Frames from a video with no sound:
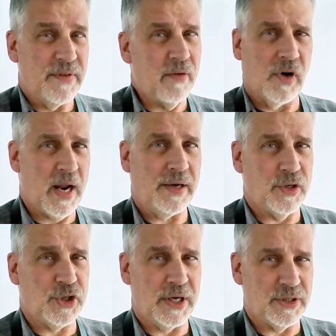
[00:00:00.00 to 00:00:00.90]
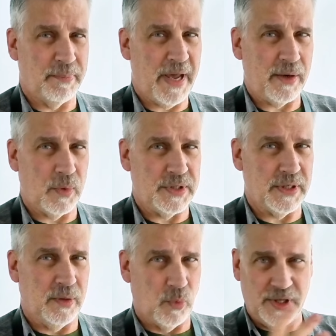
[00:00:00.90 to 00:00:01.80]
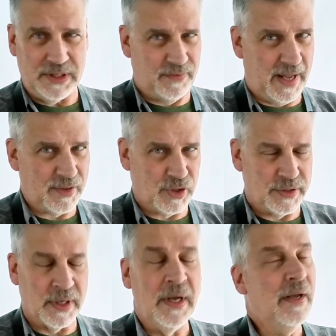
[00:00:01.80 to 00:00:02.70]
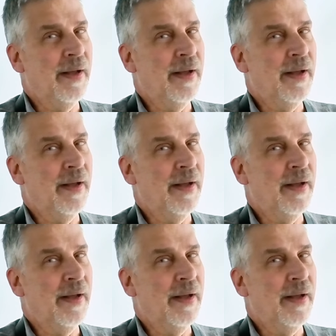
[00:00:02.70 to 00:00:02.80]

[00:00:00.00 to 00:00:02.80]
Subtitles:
I've never had to change the batteries in one of these flashes.